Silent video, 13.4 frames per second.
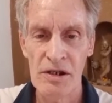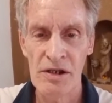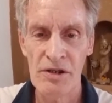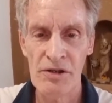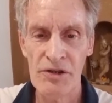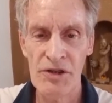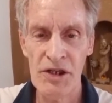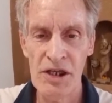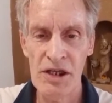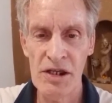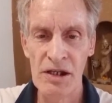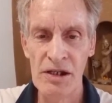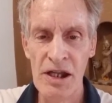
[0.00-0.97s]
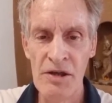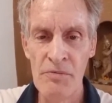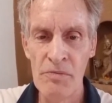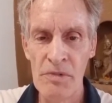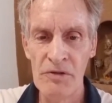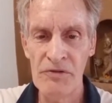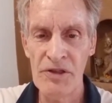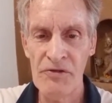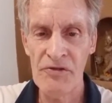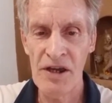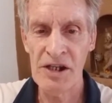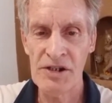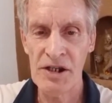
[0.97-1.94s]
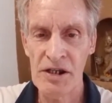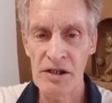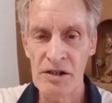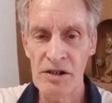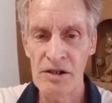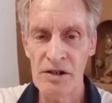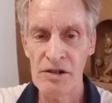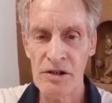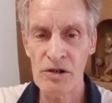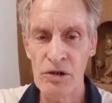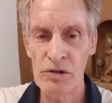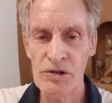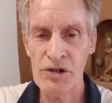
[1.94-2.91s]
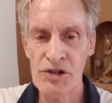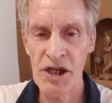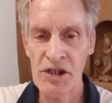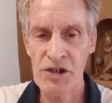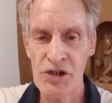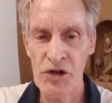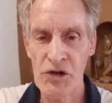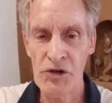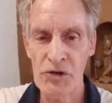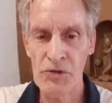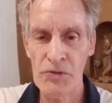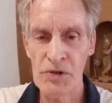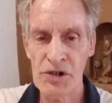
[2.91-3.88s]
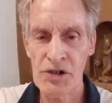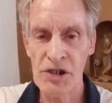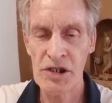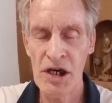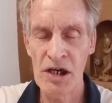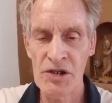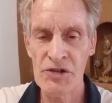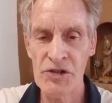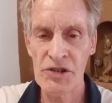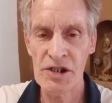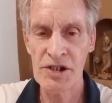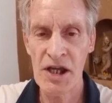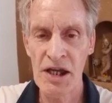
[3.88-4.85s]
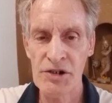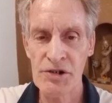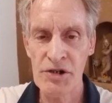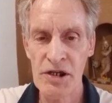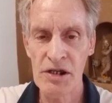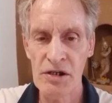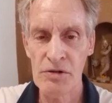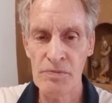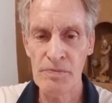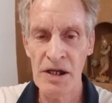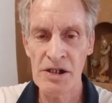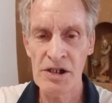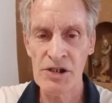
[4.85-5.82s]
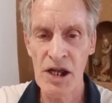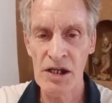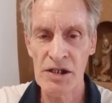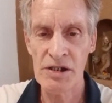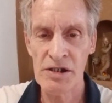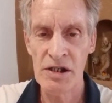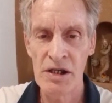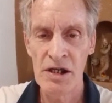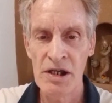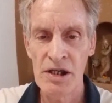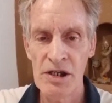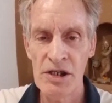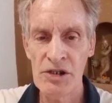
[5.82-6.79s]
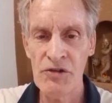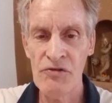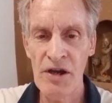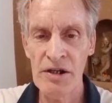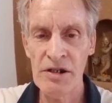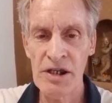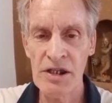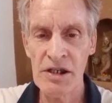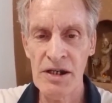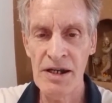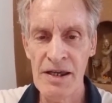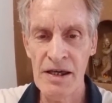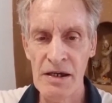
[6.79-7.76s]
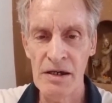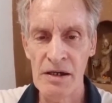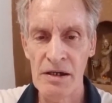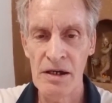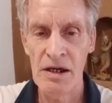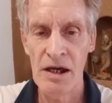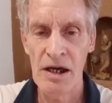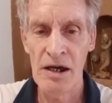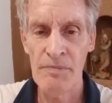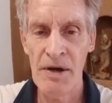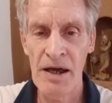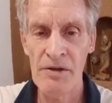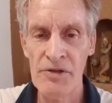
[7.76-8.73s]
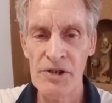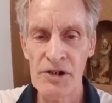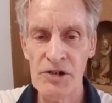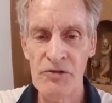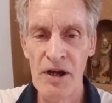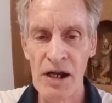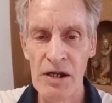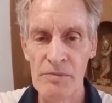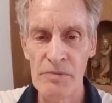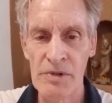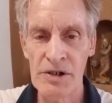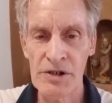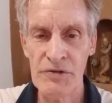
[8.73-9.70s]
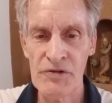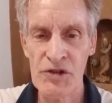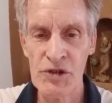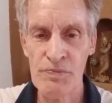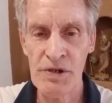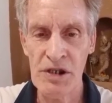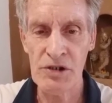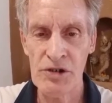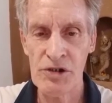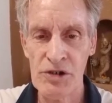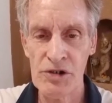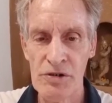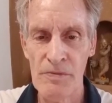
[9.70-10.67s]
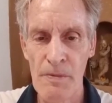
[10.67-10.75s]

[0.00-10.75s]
the limb of the Veda called Shiksha, which occurs in the Taittiriya Upanishad, is very clear about the development of speech.